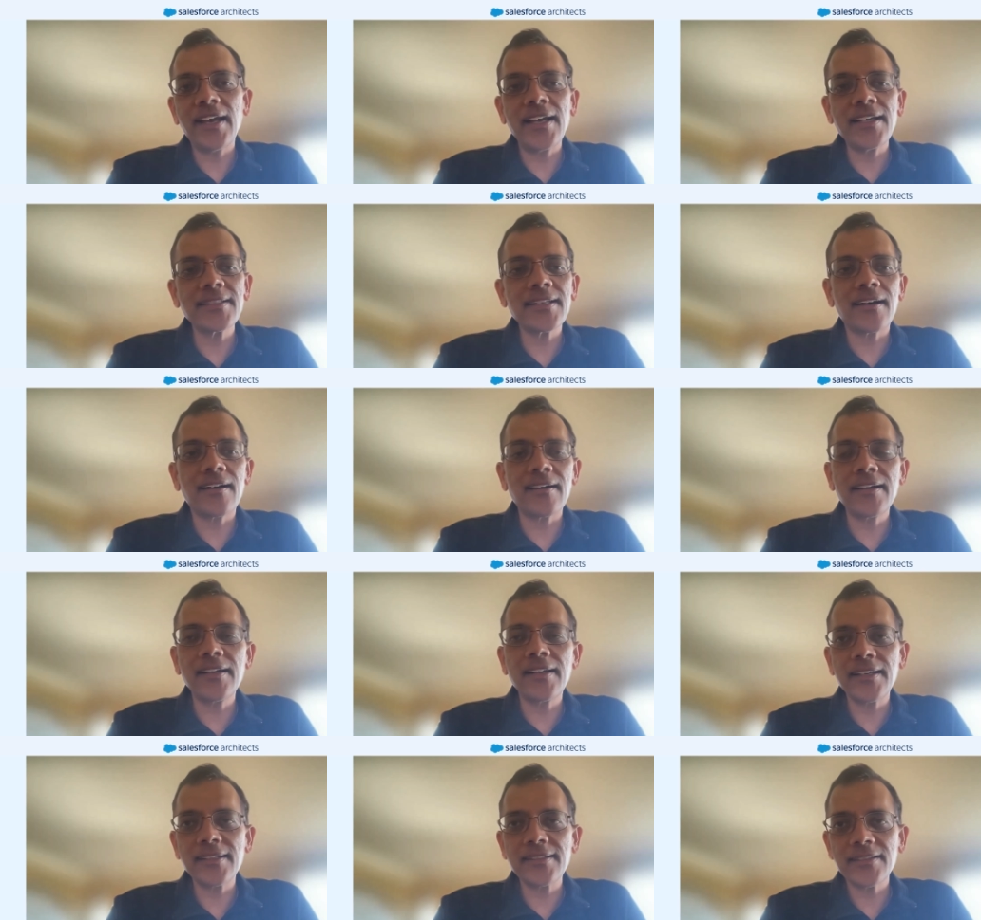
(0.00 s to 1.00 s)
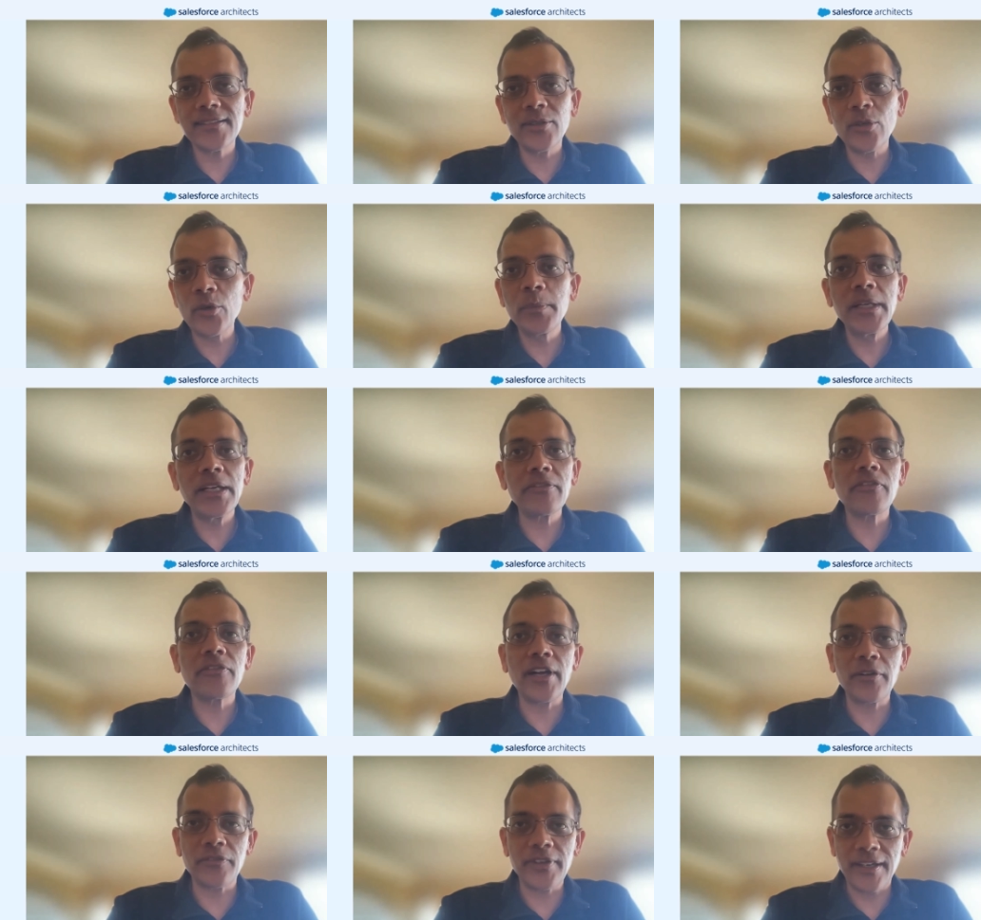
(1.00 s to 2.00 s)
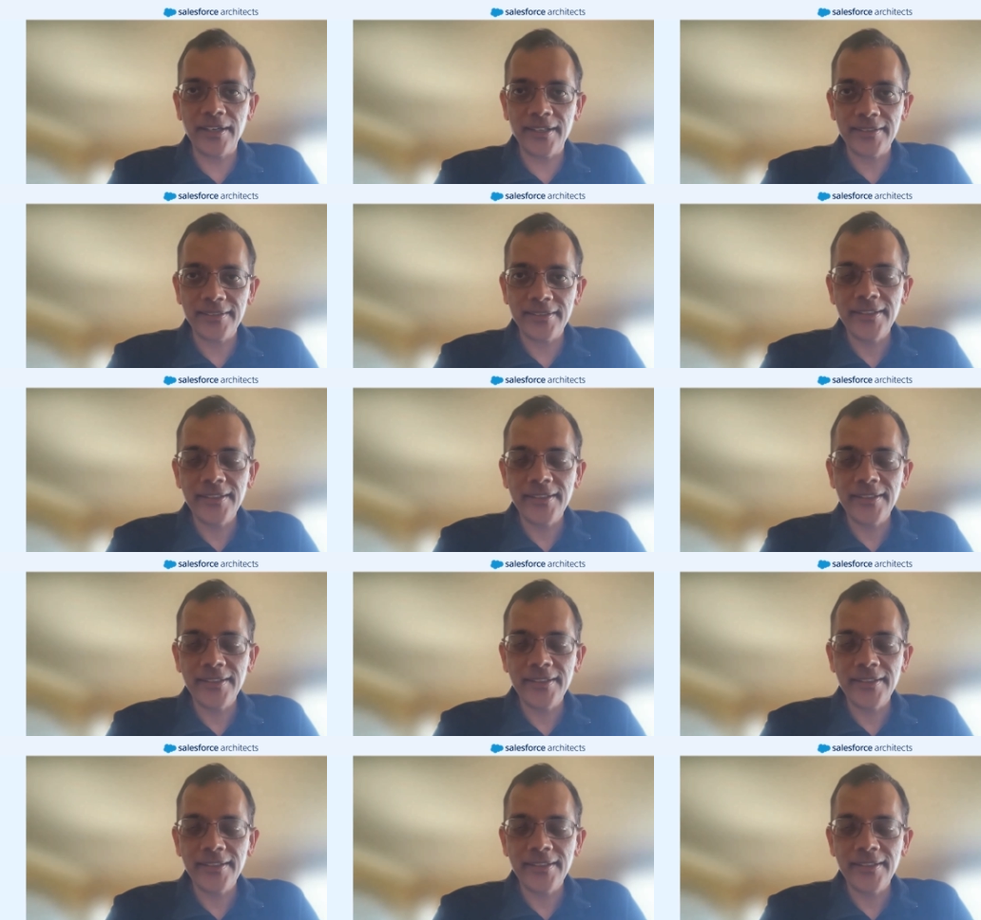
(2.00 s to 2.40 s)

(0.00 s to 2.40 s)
as architects don't be afraid of data